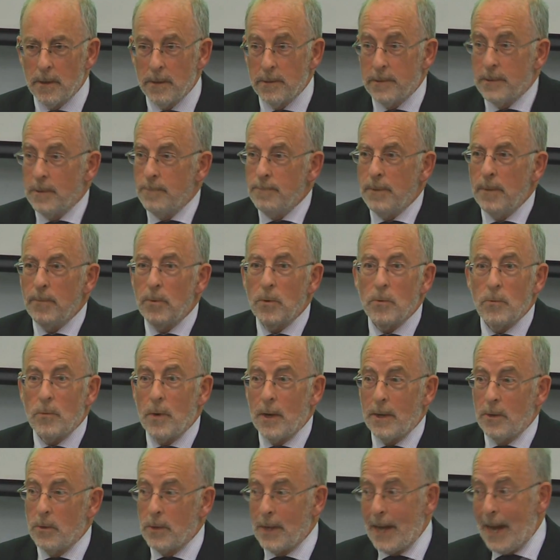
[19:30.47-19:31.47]
Or some people
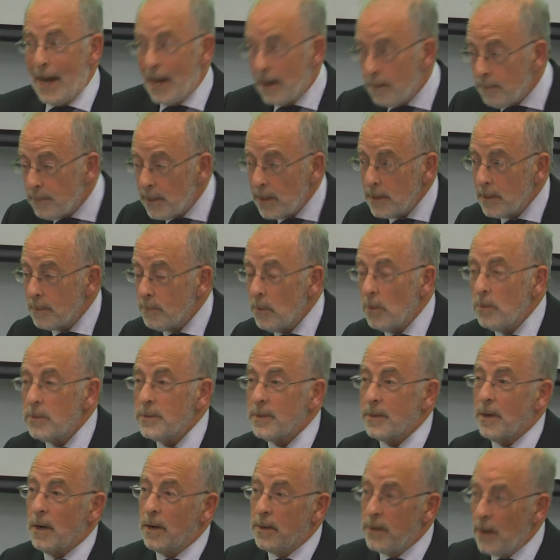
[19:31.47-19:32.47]
who can pay their
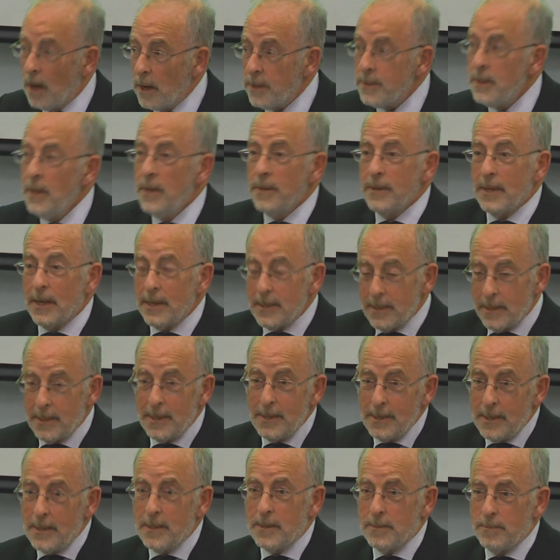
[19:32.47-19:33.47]
mortgage and are not, that
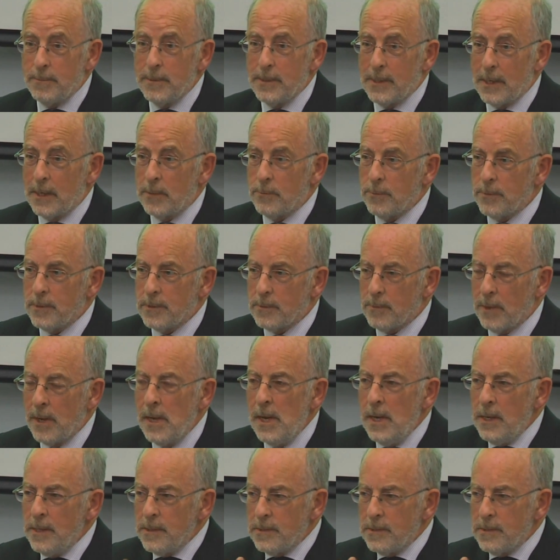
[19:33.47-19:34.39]
they need to be dealt with as well.